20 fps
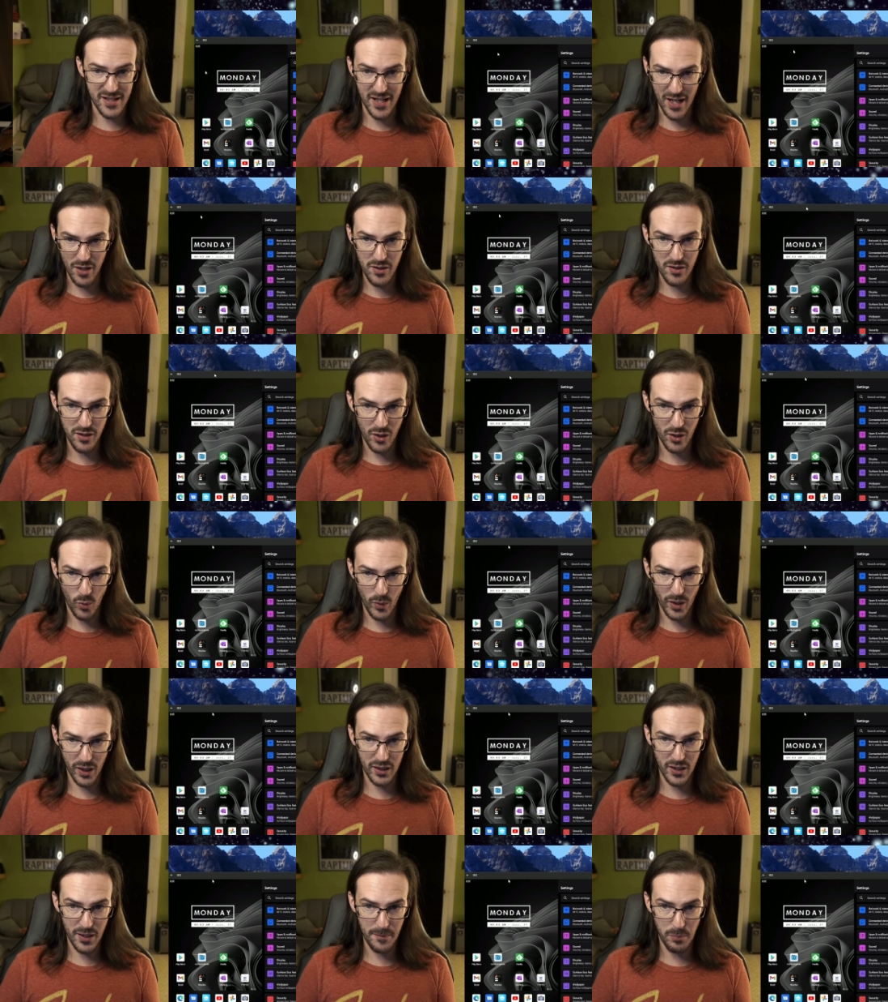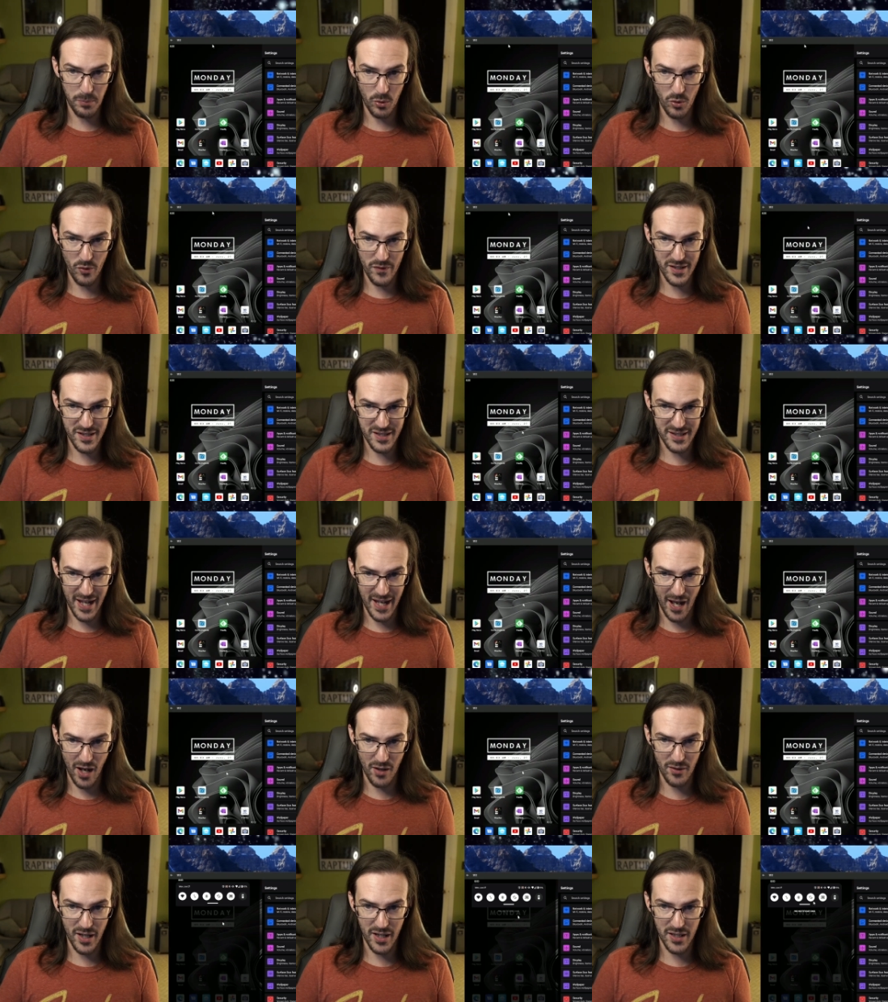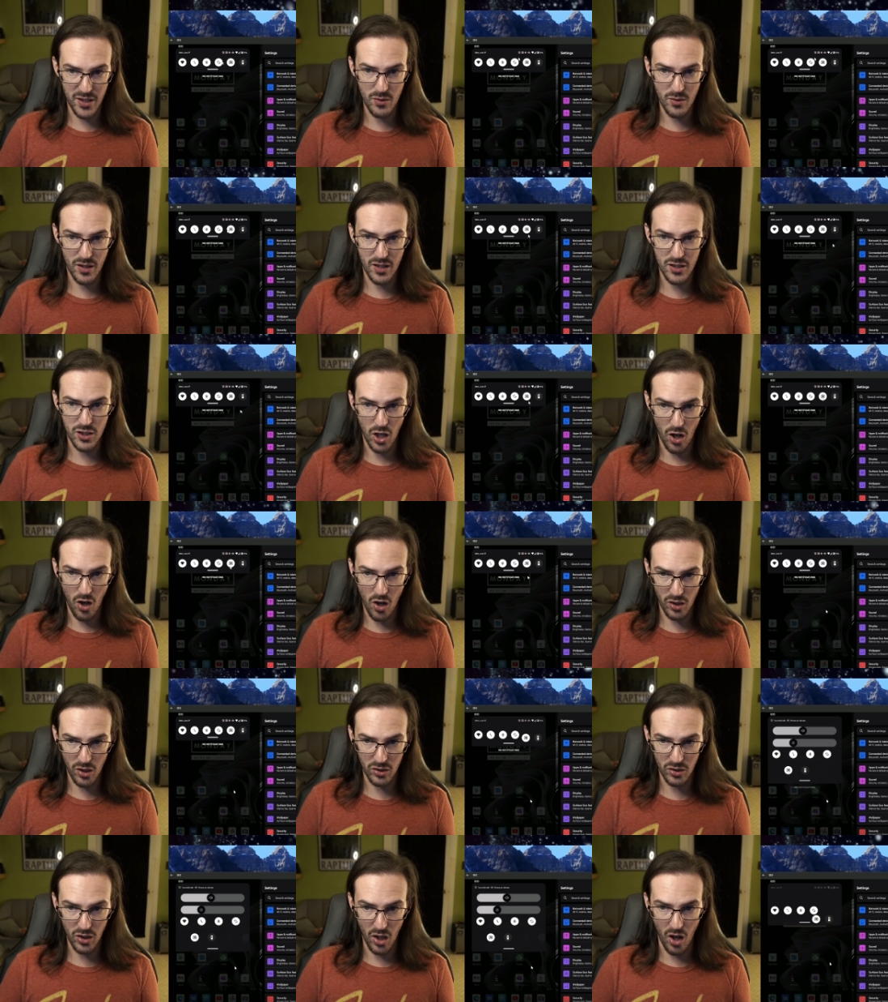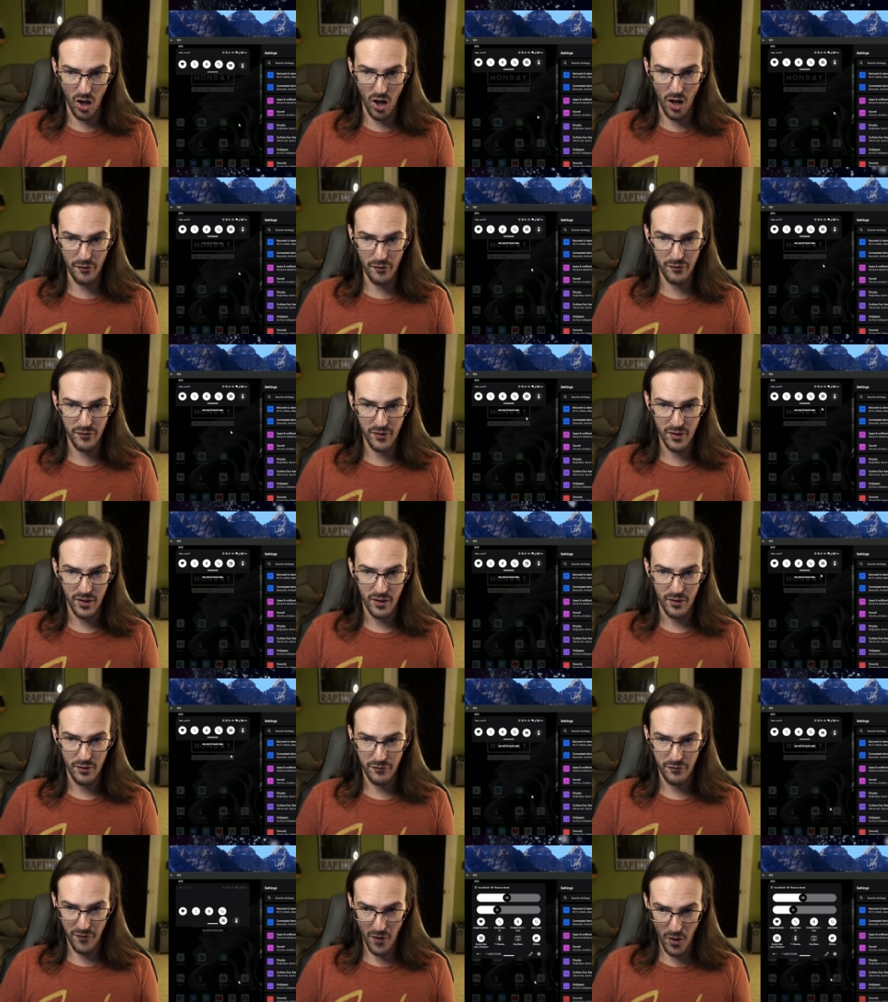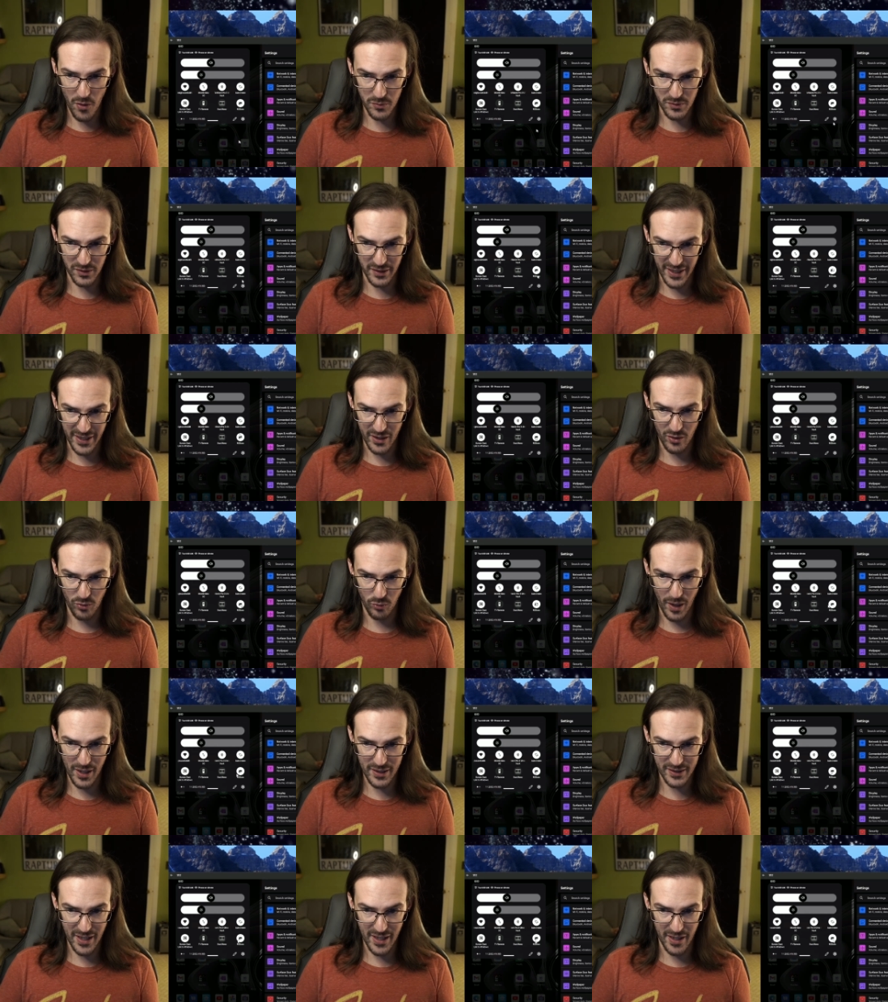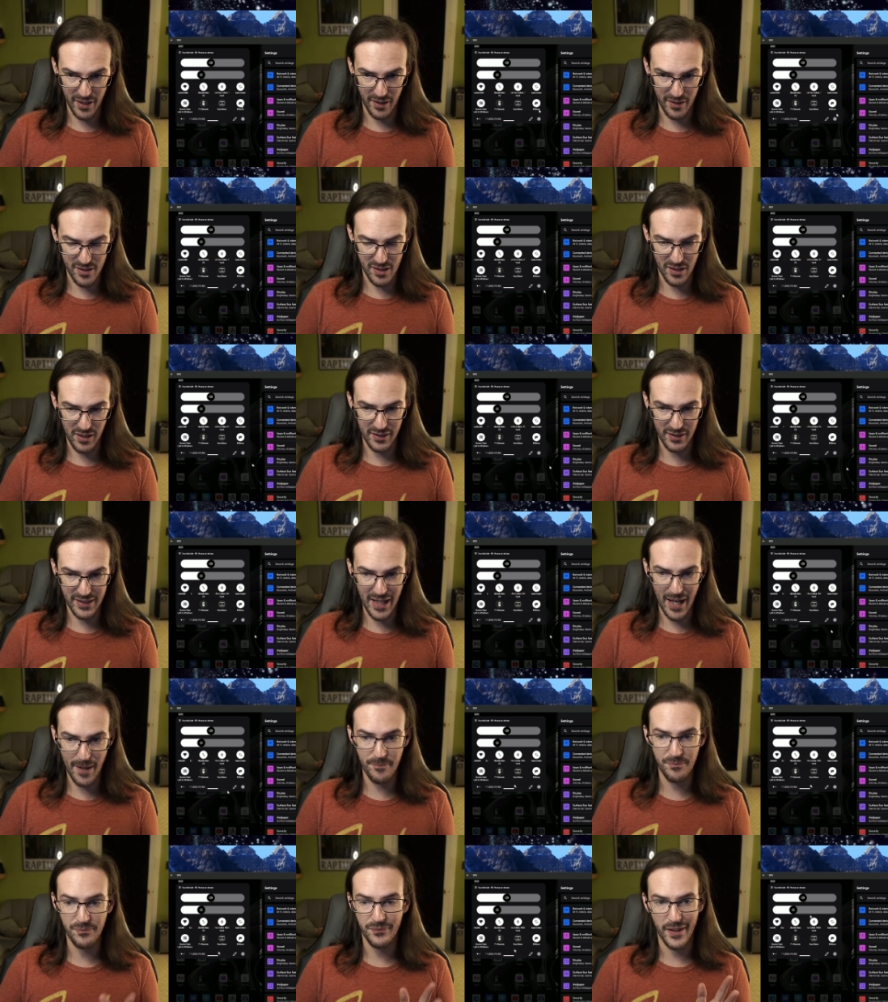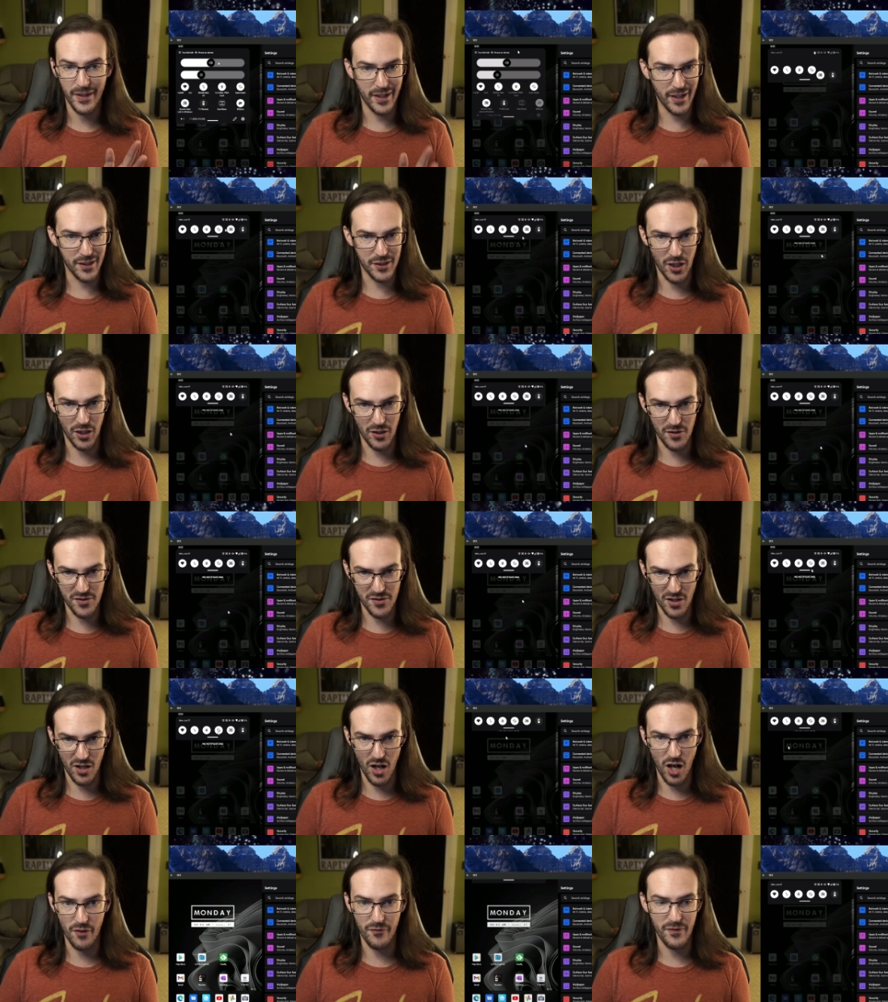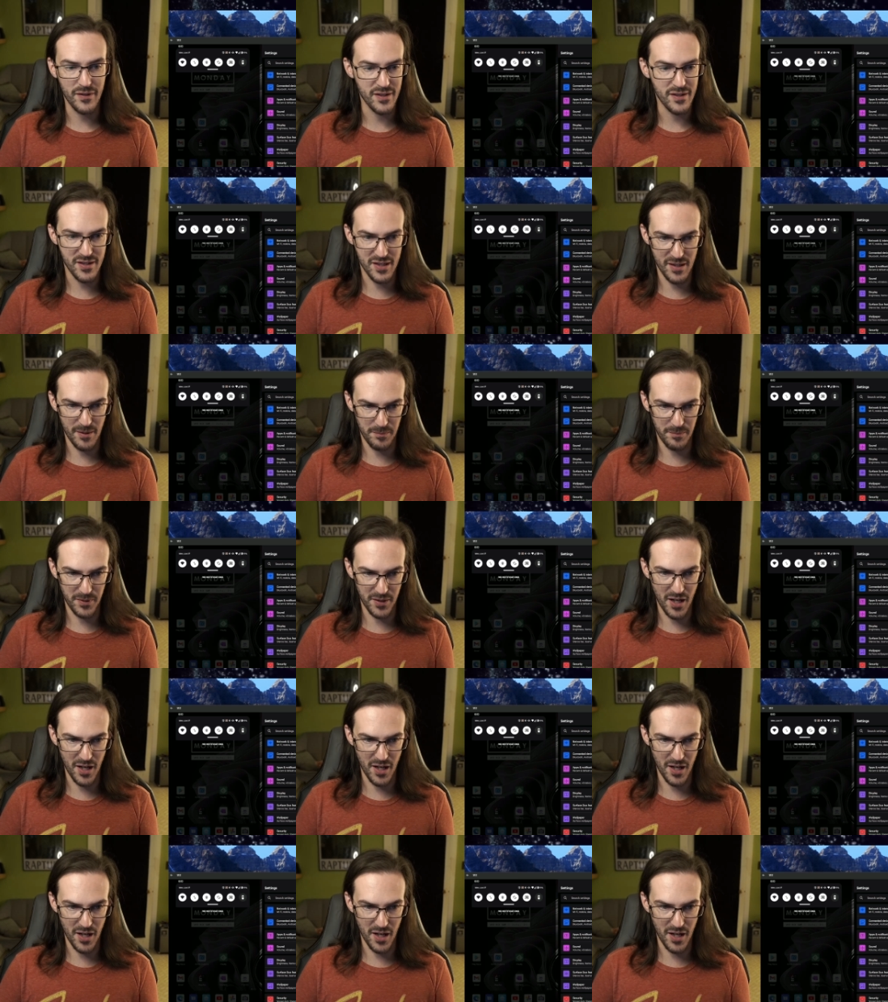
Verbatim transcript: here, you can quickly pull this down and you can toggle off phone link right there. You can just click that and it turns it off. Simple